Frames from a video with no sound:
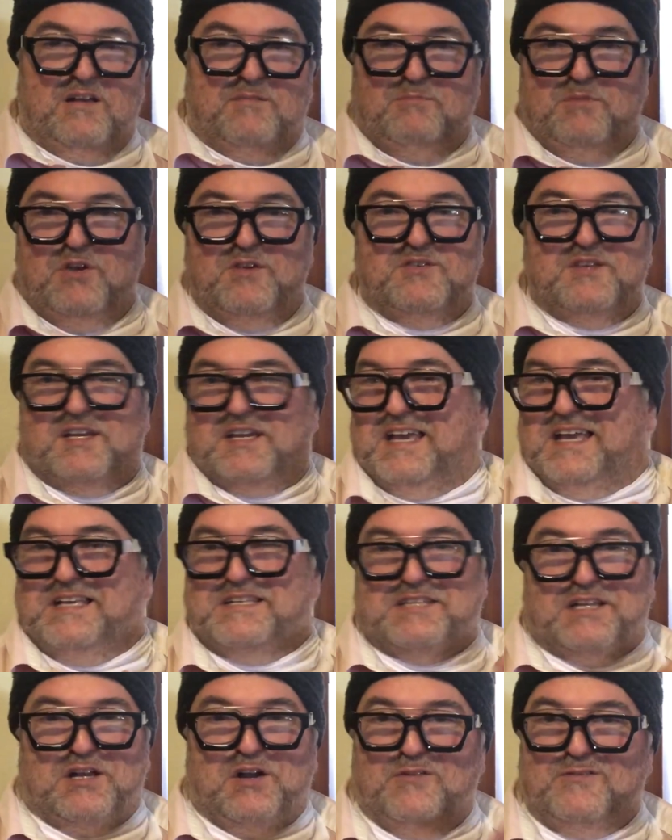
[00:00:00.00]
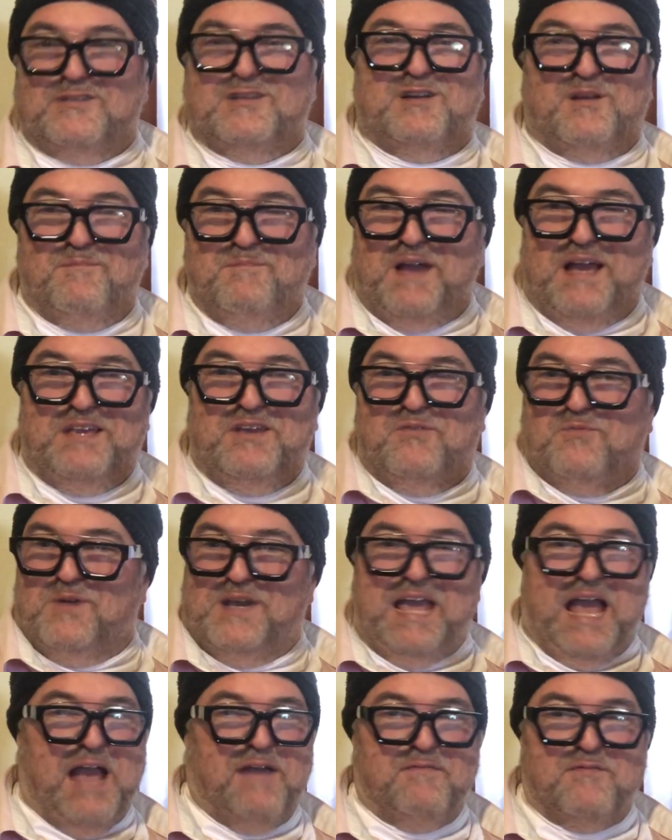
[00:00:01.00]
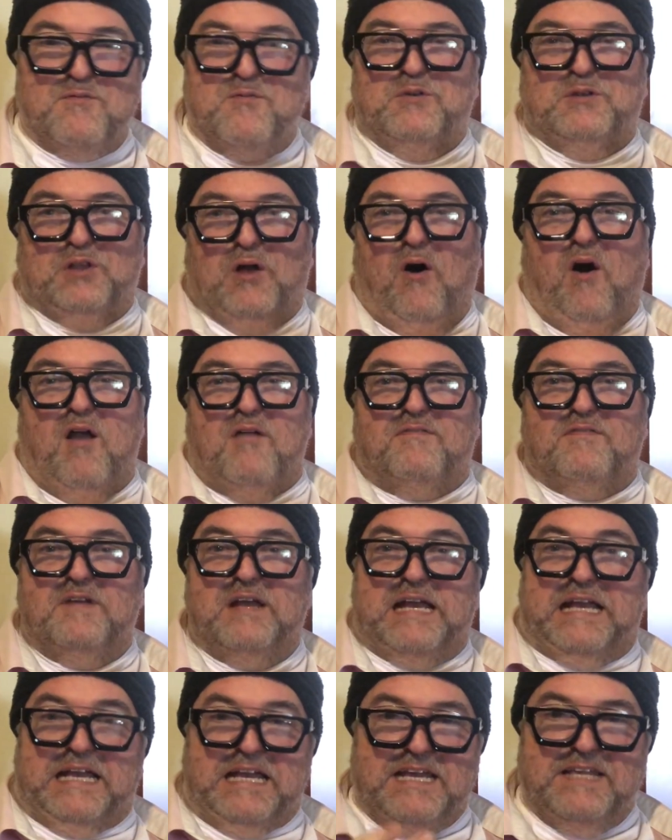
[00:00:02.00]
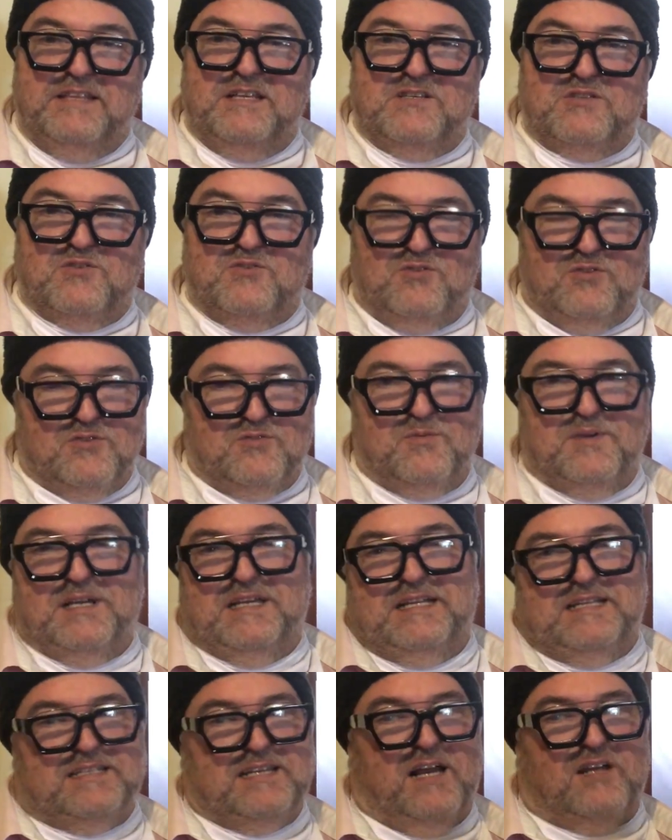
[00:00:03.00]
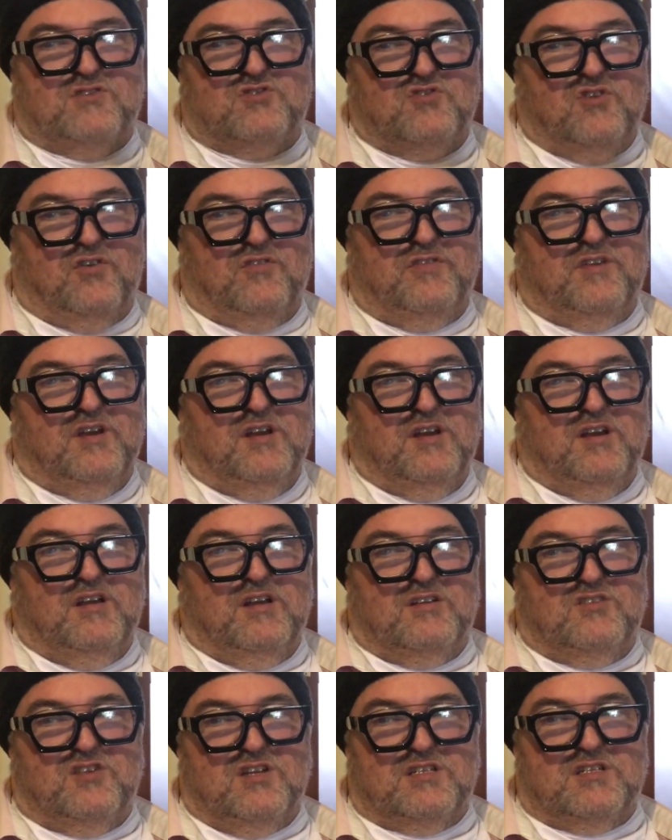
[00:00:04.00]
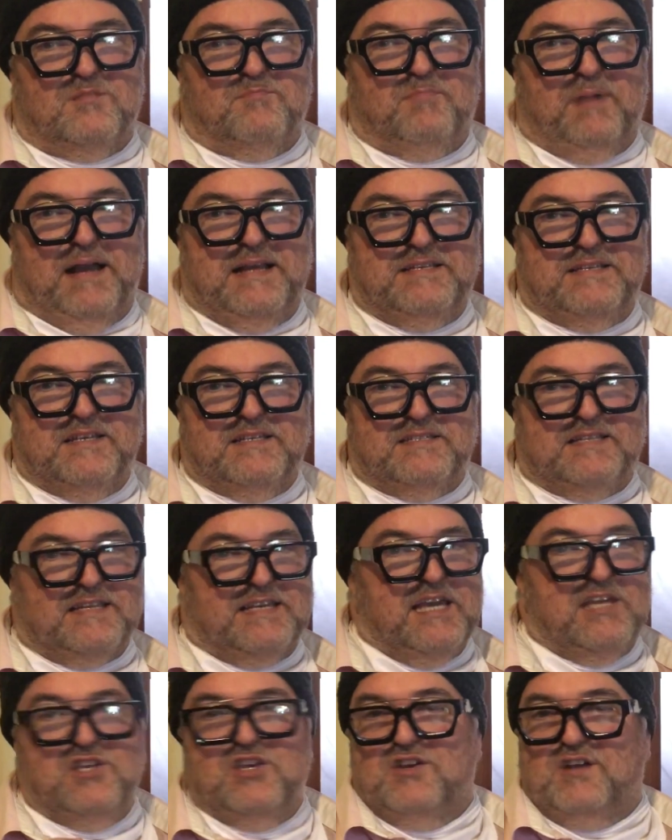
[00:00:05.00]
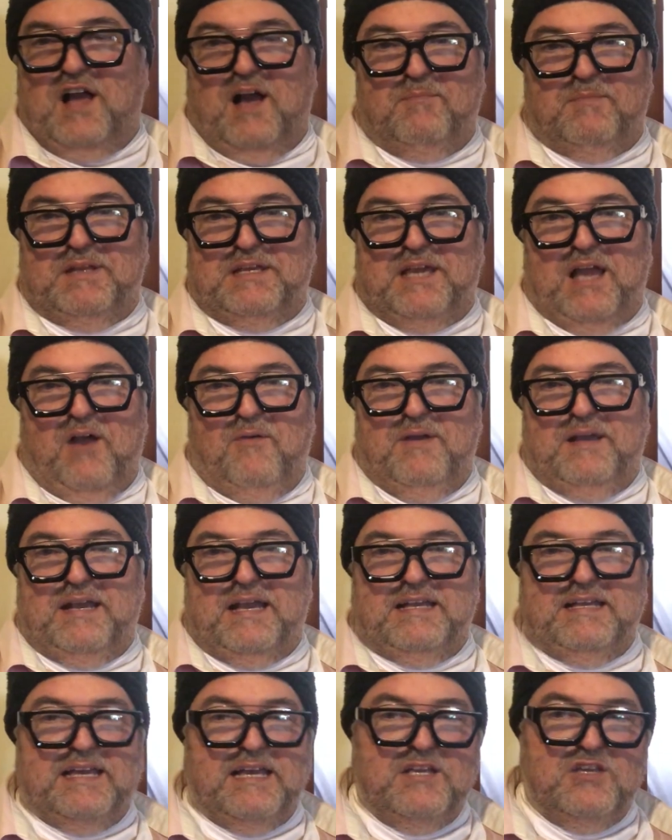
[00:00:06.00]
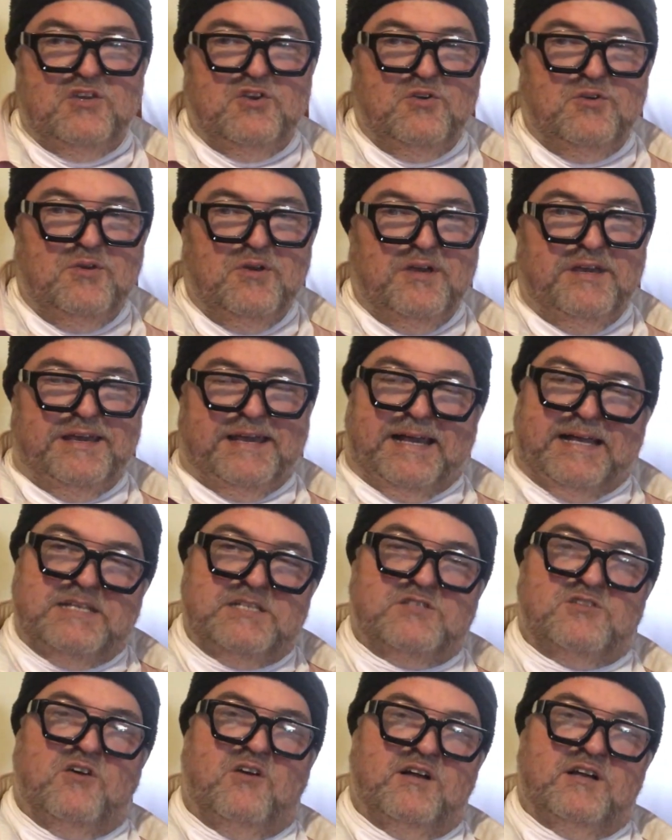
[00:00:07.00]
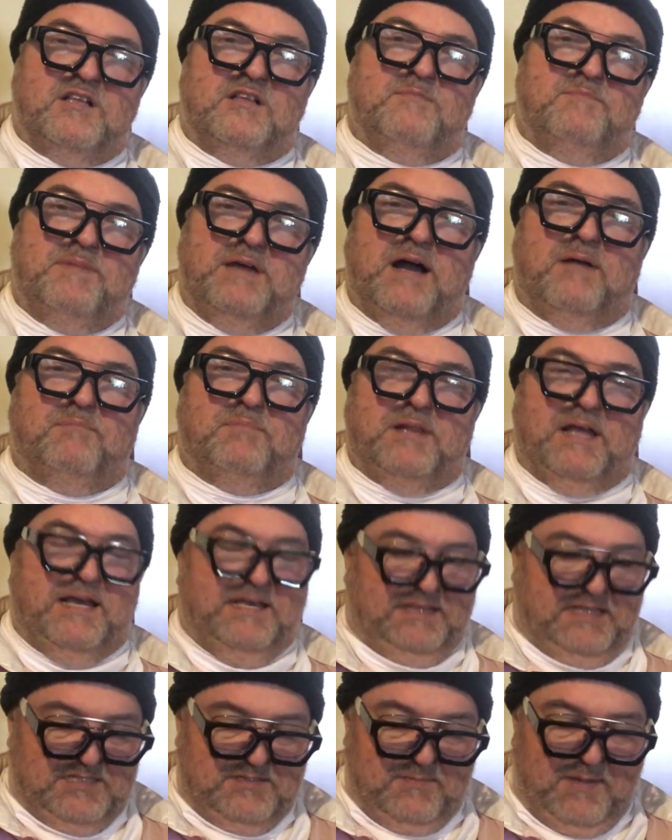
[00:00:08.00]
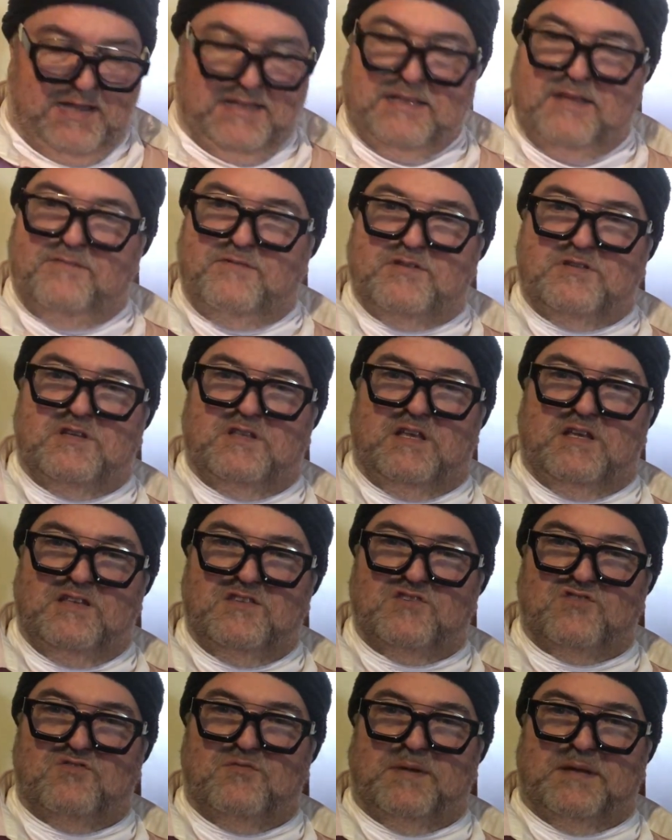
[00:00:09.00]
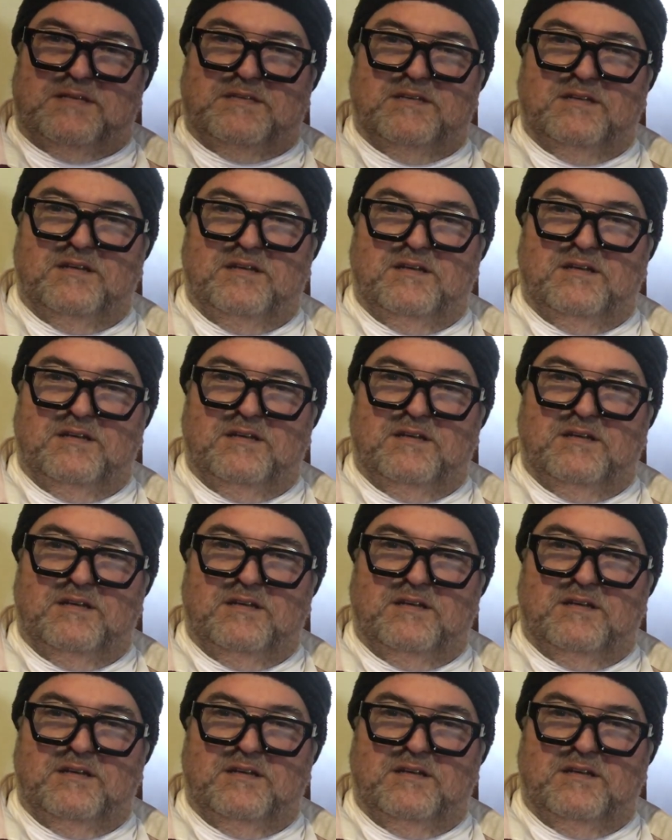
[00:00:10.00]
Music is the constant companion we have through life. In this course, we're going to touch on just the basics to get you up and going and get you excited about playing this magnificent instrument.